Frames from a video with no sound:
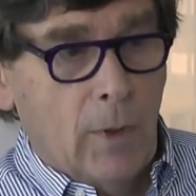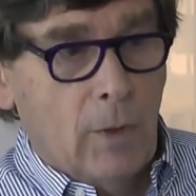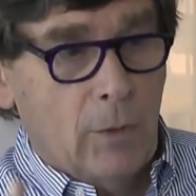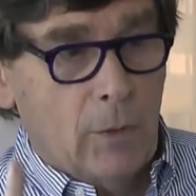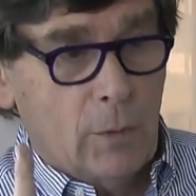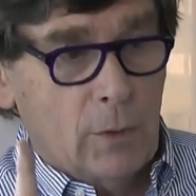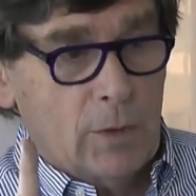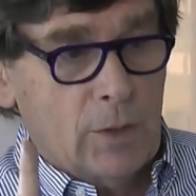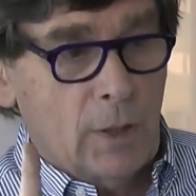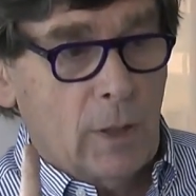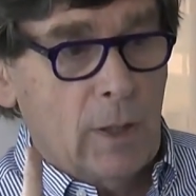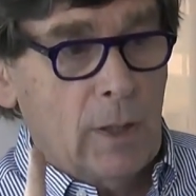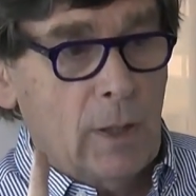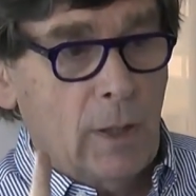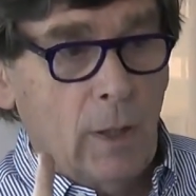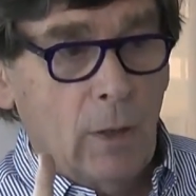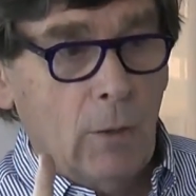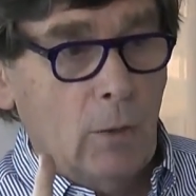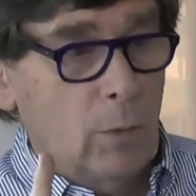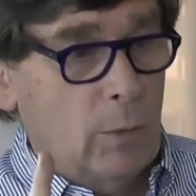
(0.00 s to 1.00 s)
through a tiny
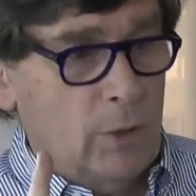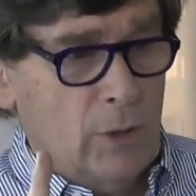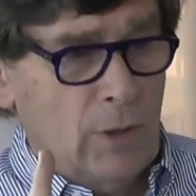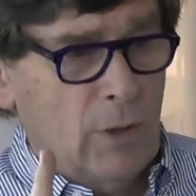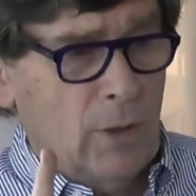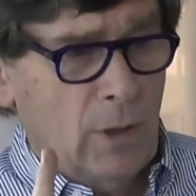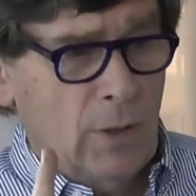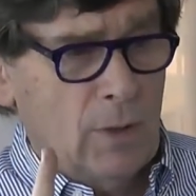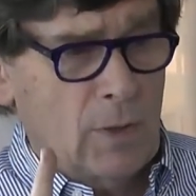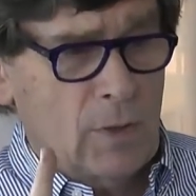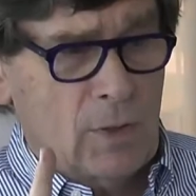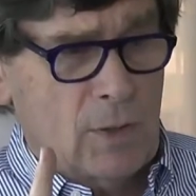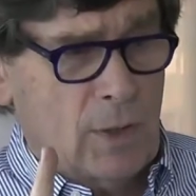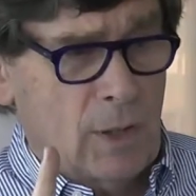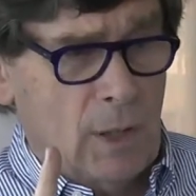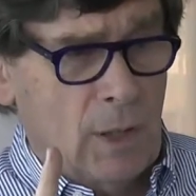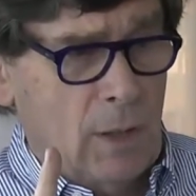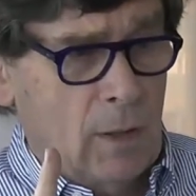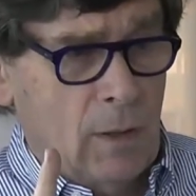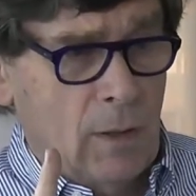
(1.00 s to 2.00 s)
hole which you can't
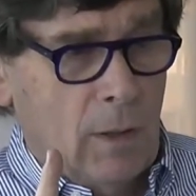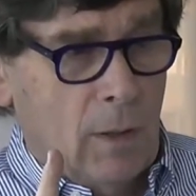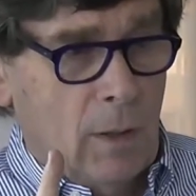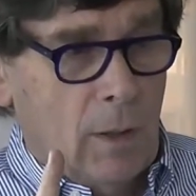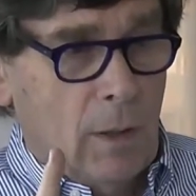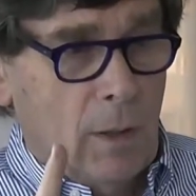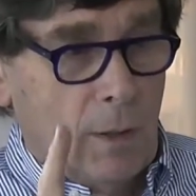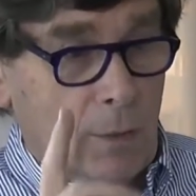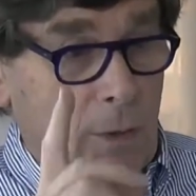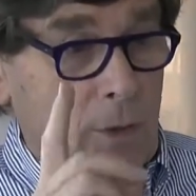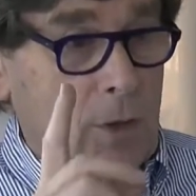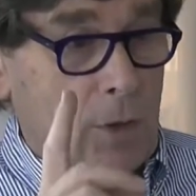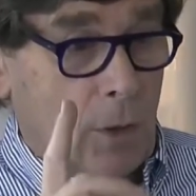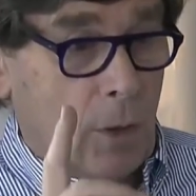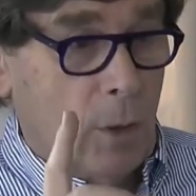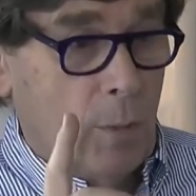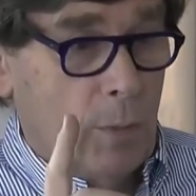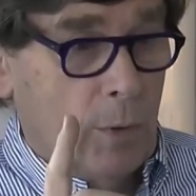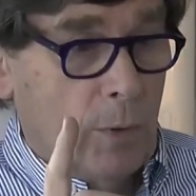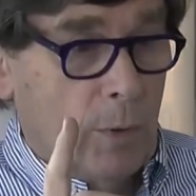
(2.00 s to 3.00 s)
see at the
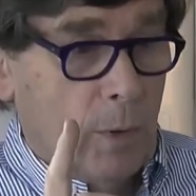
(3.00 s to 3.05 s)
top.